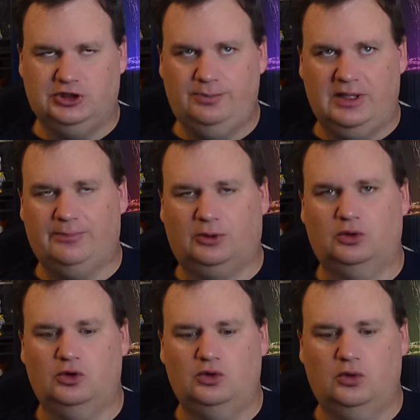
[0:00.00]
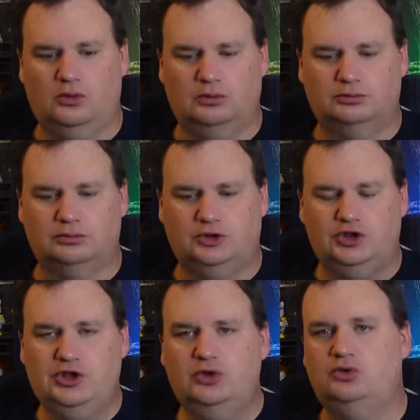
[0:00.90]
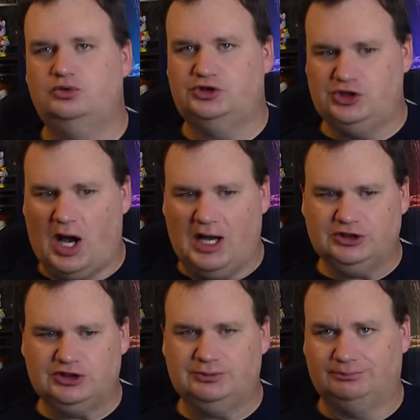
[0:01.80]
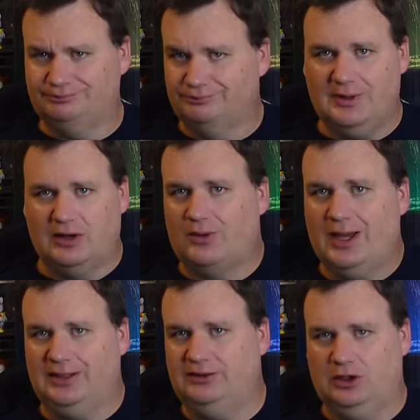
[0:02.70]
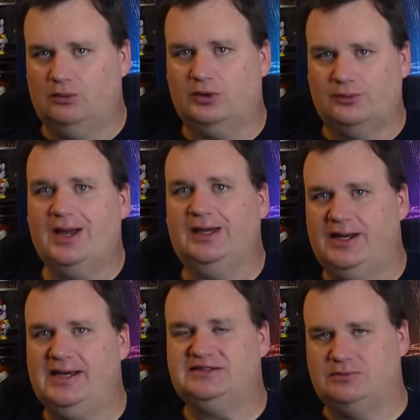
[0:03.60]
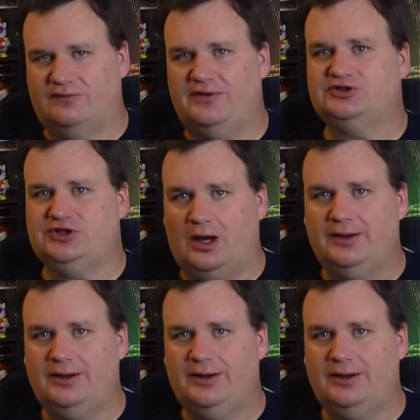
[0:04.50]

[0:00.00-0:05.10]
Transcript: two people who knew Josh and rec you know, would recognize him if they saw